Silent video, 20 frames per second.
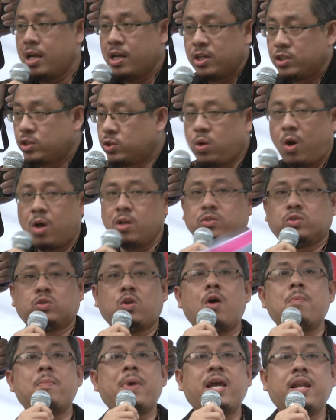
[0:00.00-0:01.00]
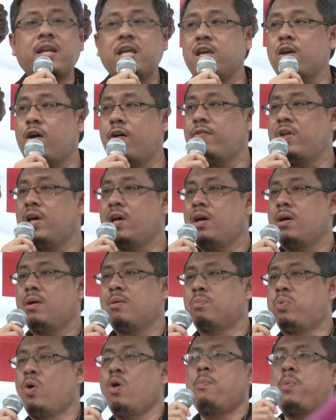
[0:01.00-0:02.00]
showed so many of
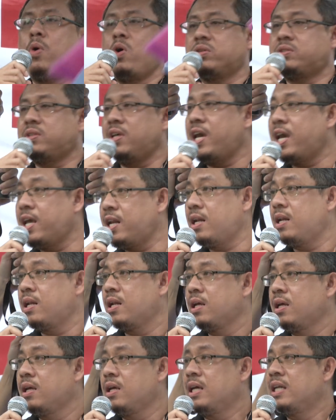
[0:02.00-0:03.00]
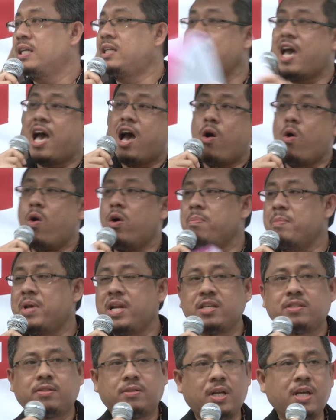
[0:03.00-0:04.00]
the boo-boos in their own
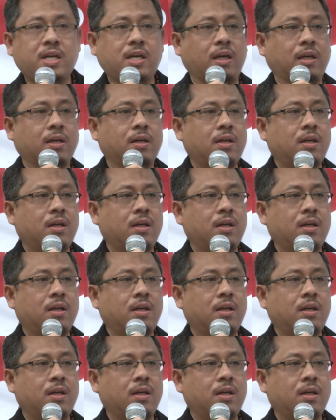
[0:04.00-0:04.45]
ministry,